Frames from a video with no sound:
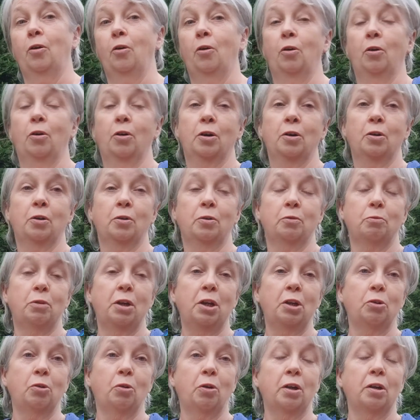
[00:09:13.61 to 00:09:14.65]
or
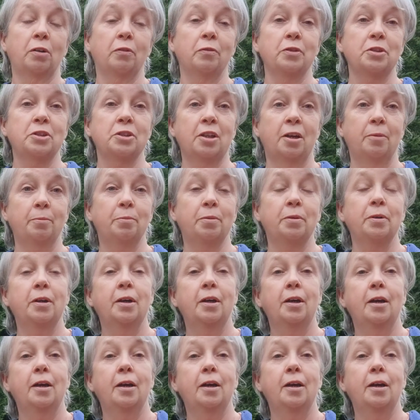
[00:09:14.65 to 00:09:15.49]
regrowing from a stump